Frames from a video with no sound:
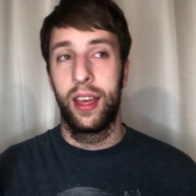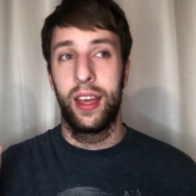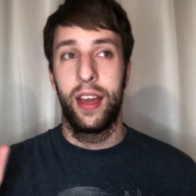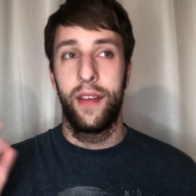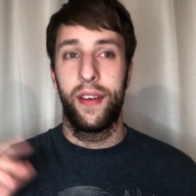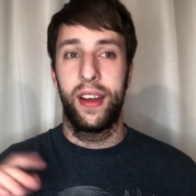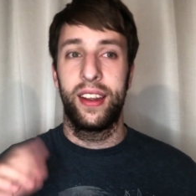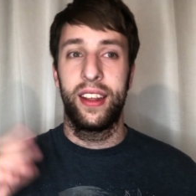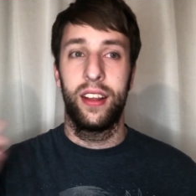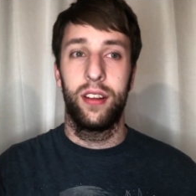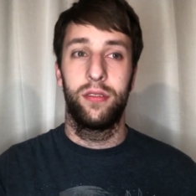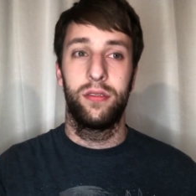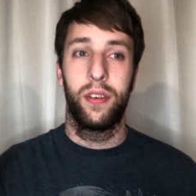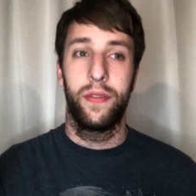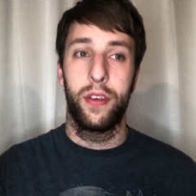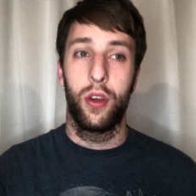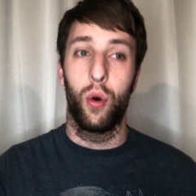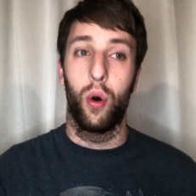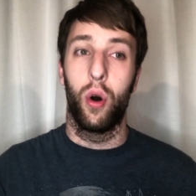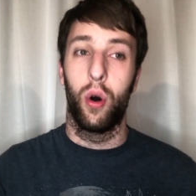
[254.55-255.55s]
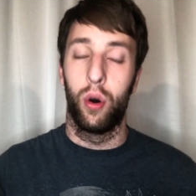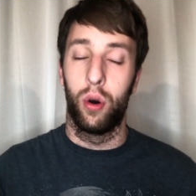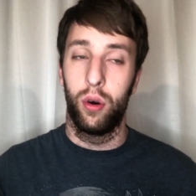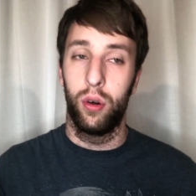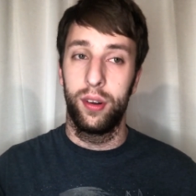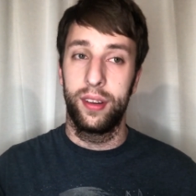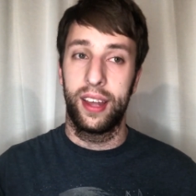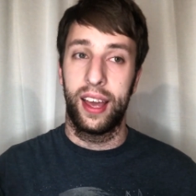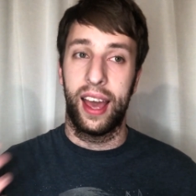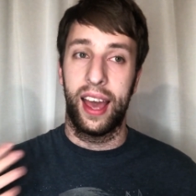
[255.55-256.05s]
If I didn't review
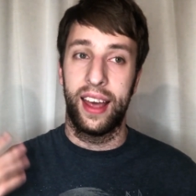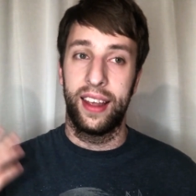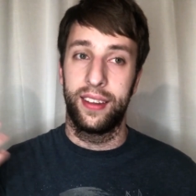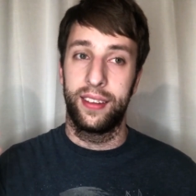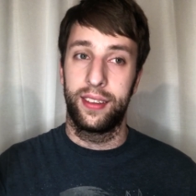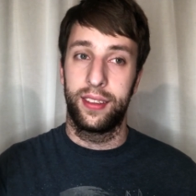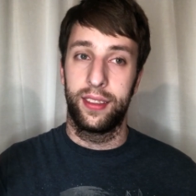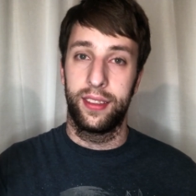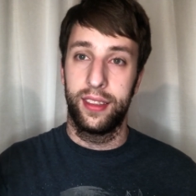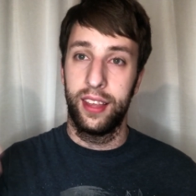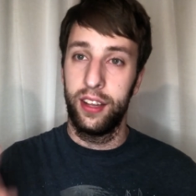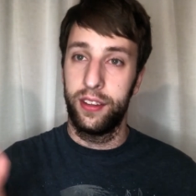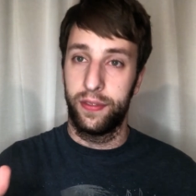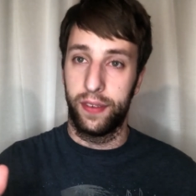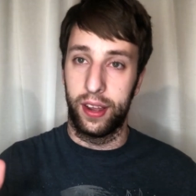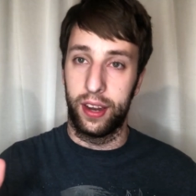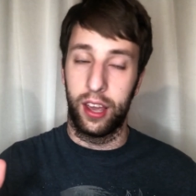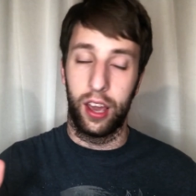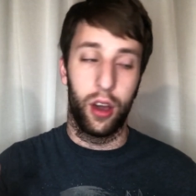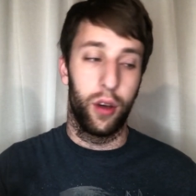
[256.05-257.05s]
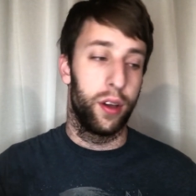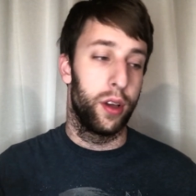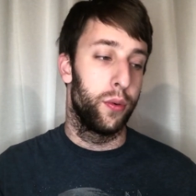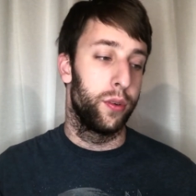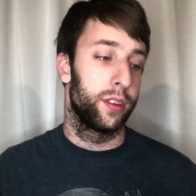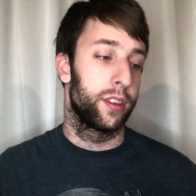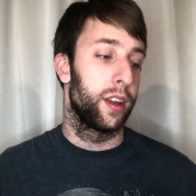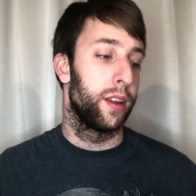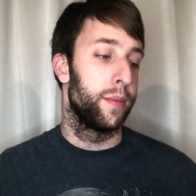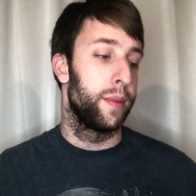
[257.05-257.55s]
old as this video, it
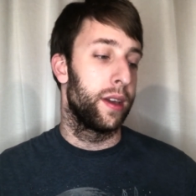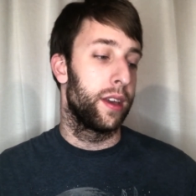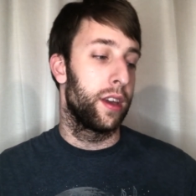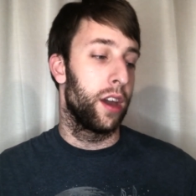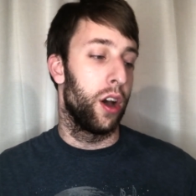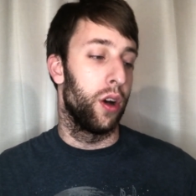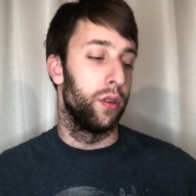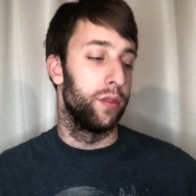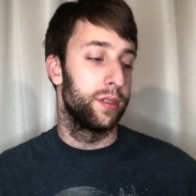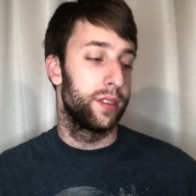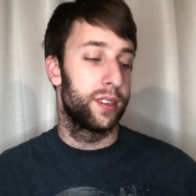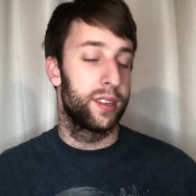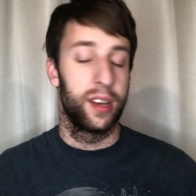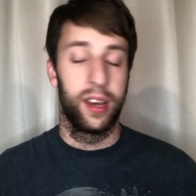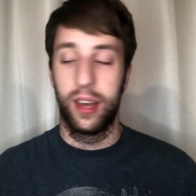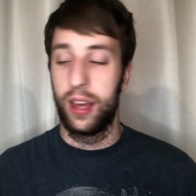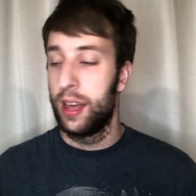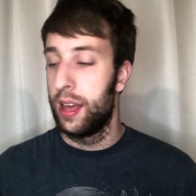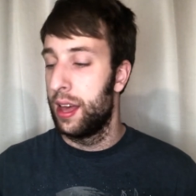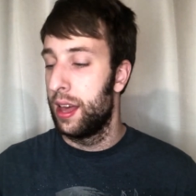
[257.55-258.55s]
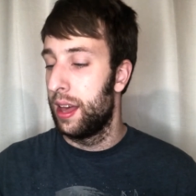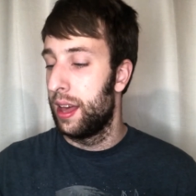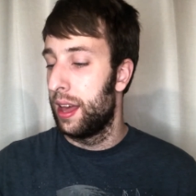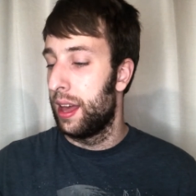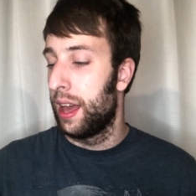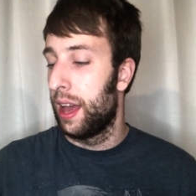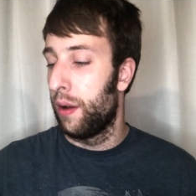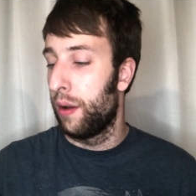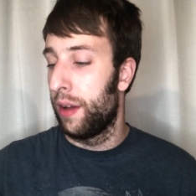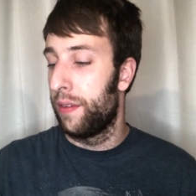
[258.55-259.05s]
was going to be Ghost.
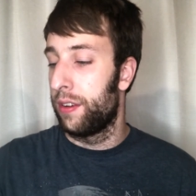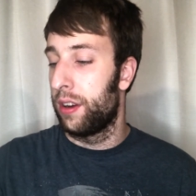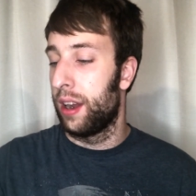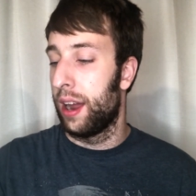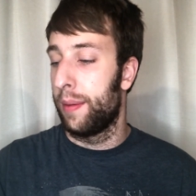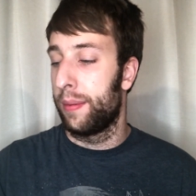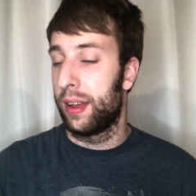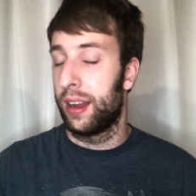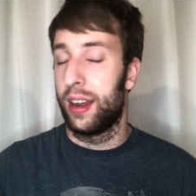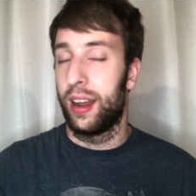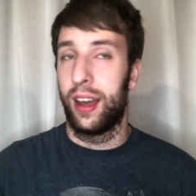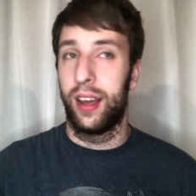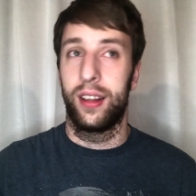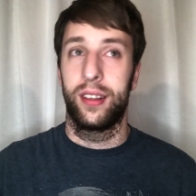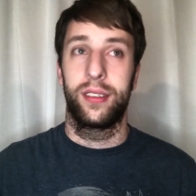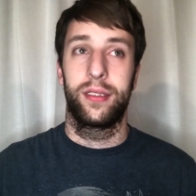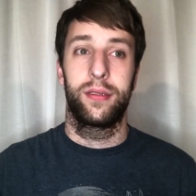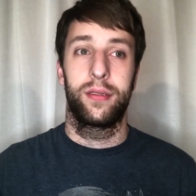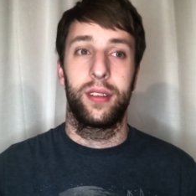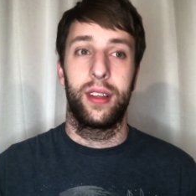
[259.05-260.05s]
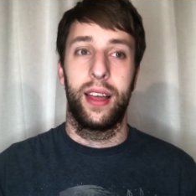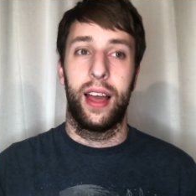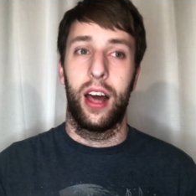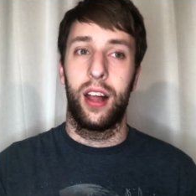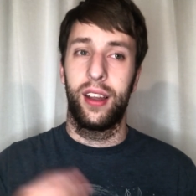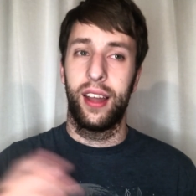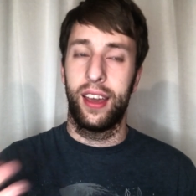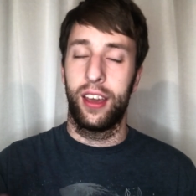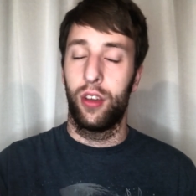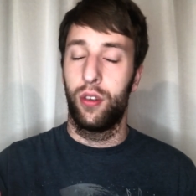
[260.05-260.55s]
However, I'm gonna
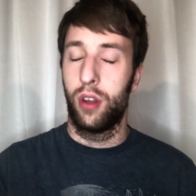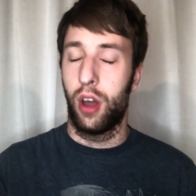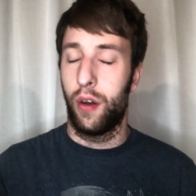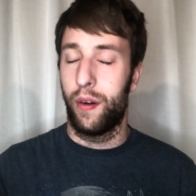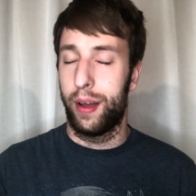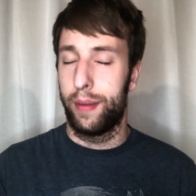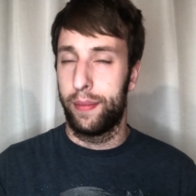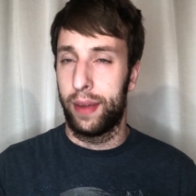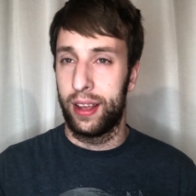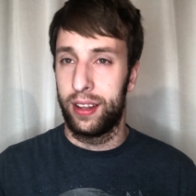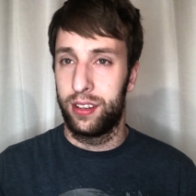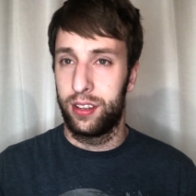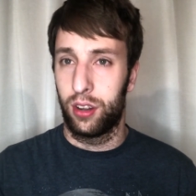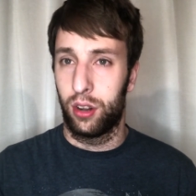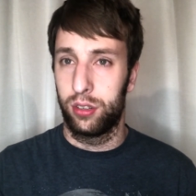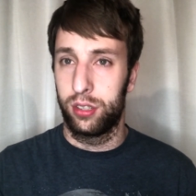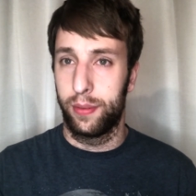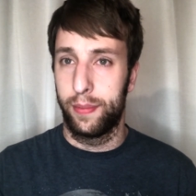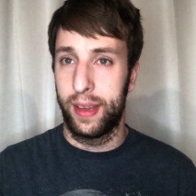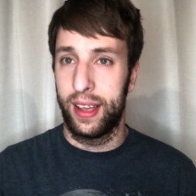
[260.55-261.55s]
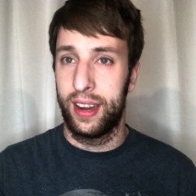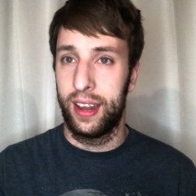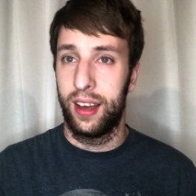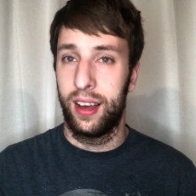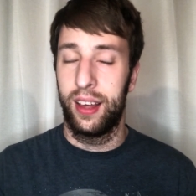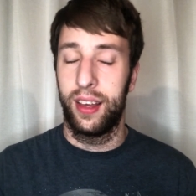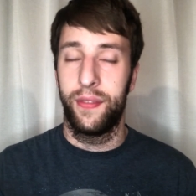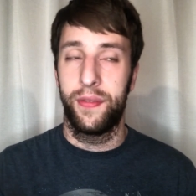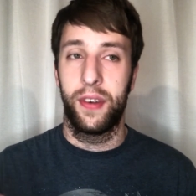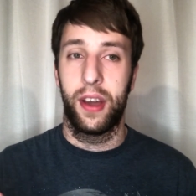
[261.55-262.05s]
I'll let you know on my social
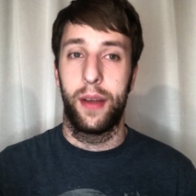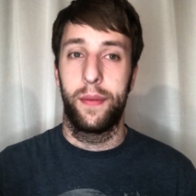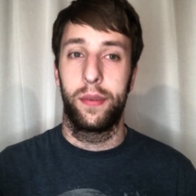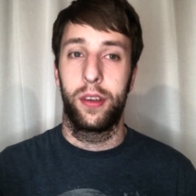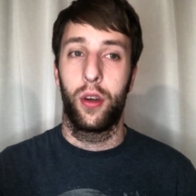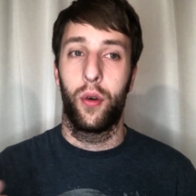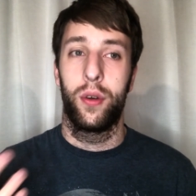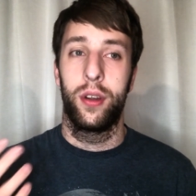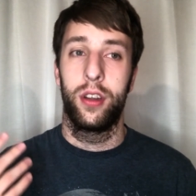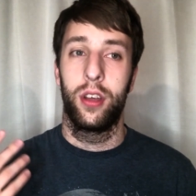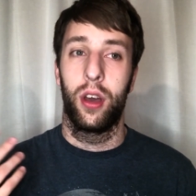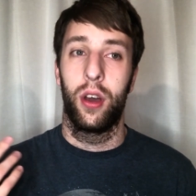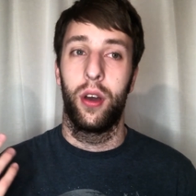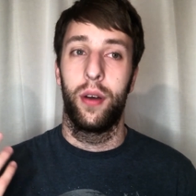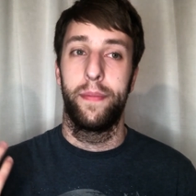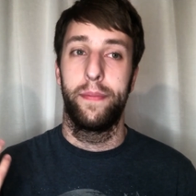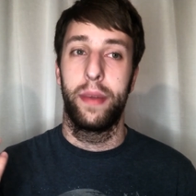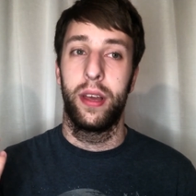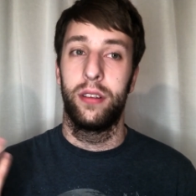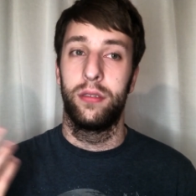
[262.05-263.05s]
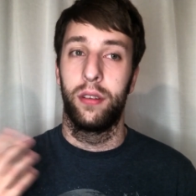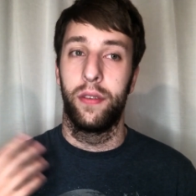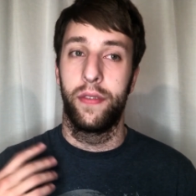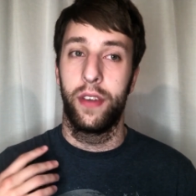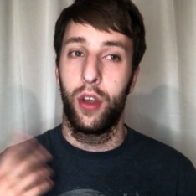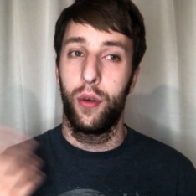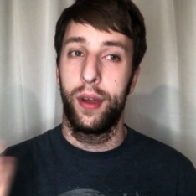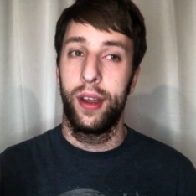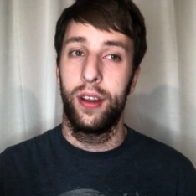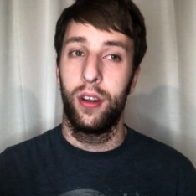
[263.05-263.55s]
media if I'm going to be
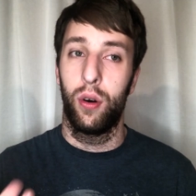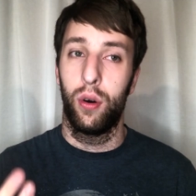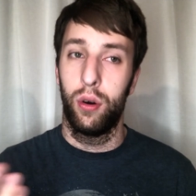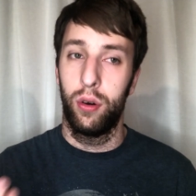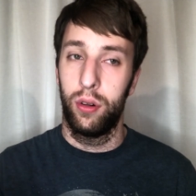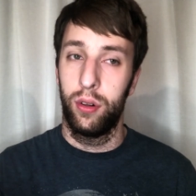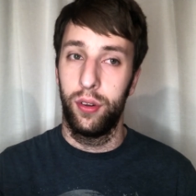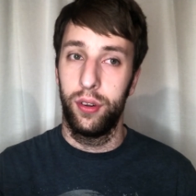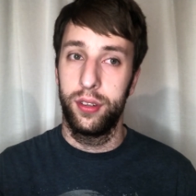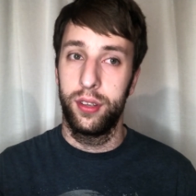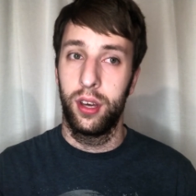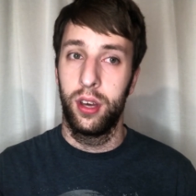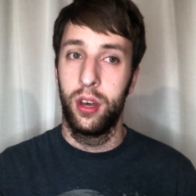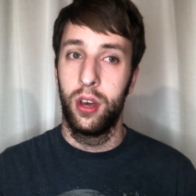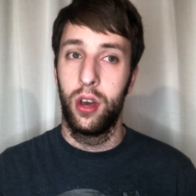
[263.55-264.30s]
reviewing old